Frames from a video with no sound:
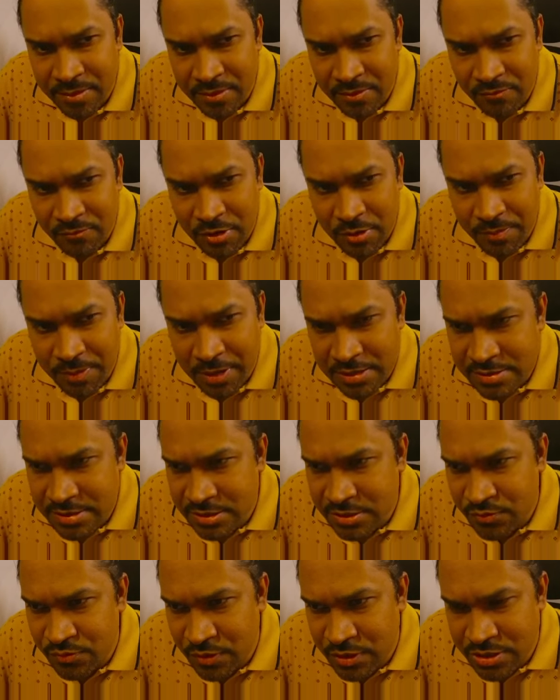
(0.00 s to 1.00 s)
When you pass the
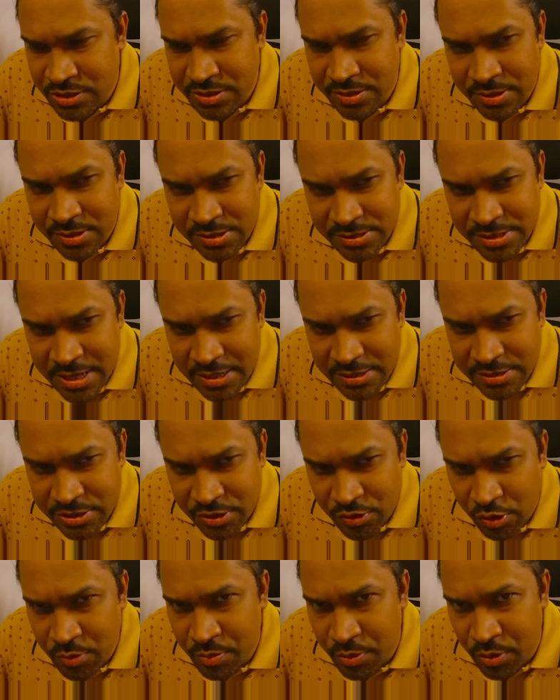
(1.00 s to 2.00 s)
switch, status is
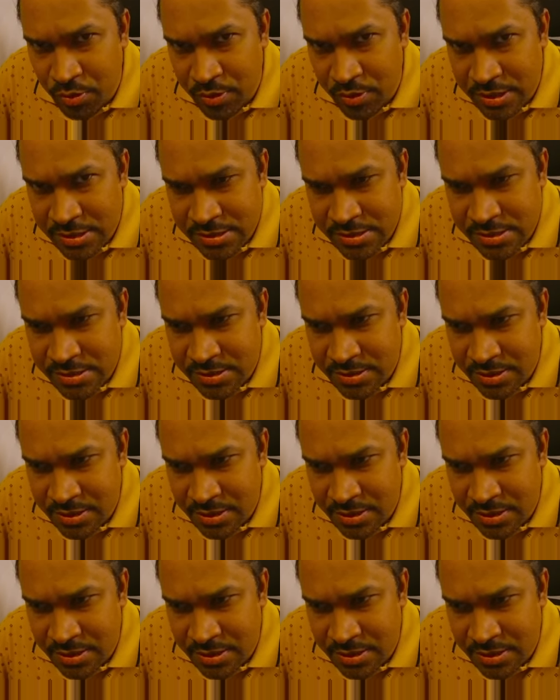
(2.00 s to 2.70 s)
equal to progress,